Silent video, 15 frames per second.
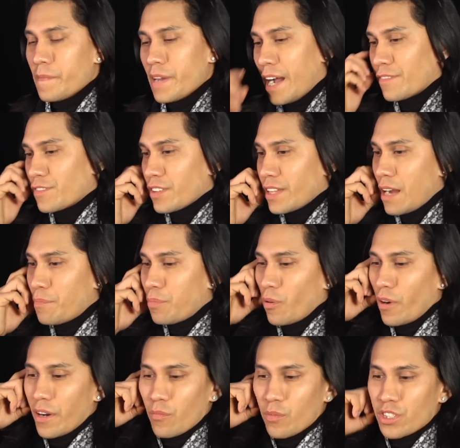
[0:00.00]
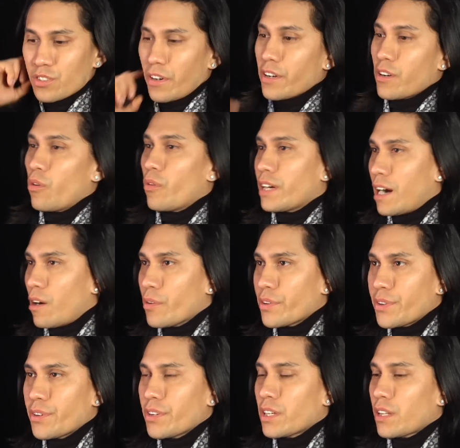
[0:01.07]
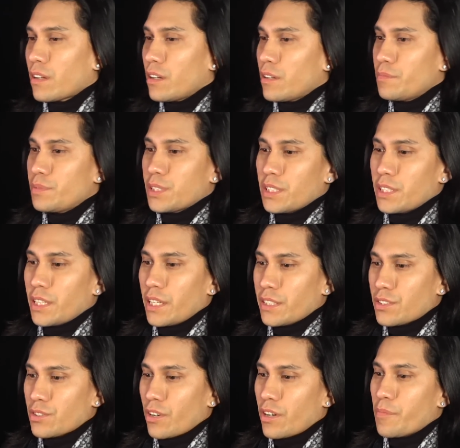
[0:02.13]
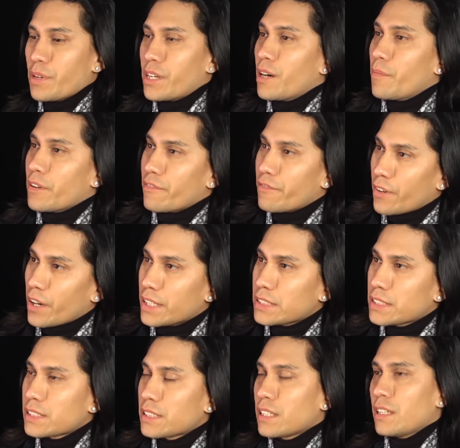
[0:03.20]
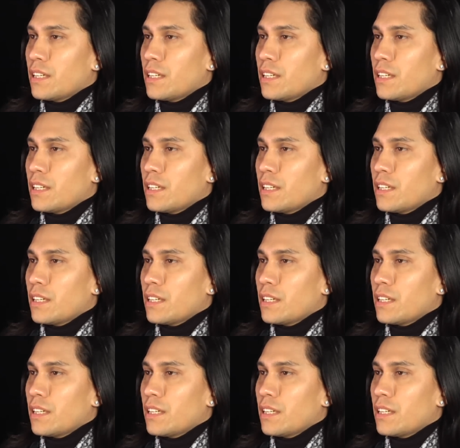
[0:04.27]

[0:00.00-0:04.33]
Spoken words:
After that point, we started going out with her to clubs and started becoming friends,